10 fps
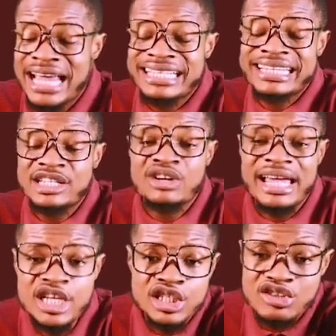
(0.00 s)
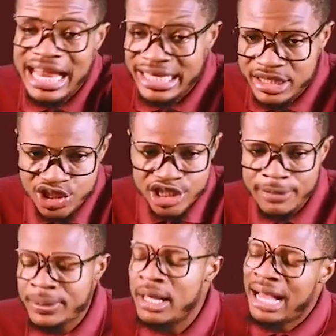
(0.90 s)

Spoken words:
They are tetrahedral in shape.